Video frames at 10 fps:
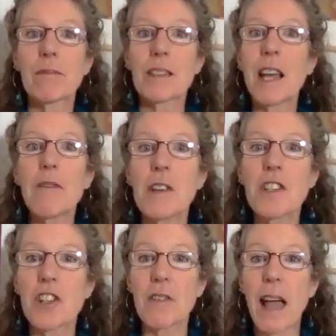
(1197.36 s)

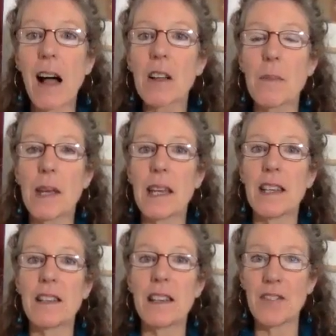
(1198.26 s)
definition of alchemy
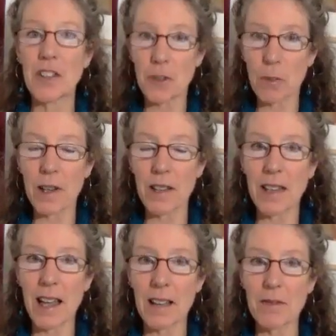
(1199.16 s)
in
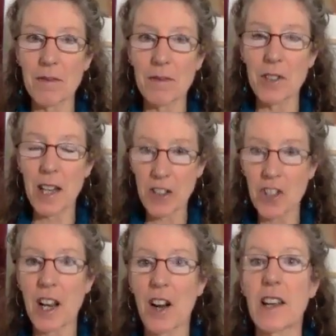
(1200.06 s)
the
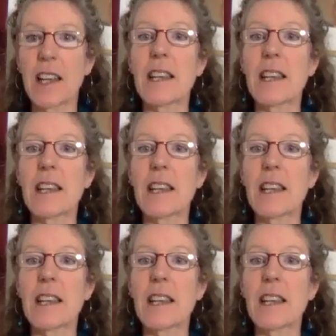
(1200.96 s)
dictionary.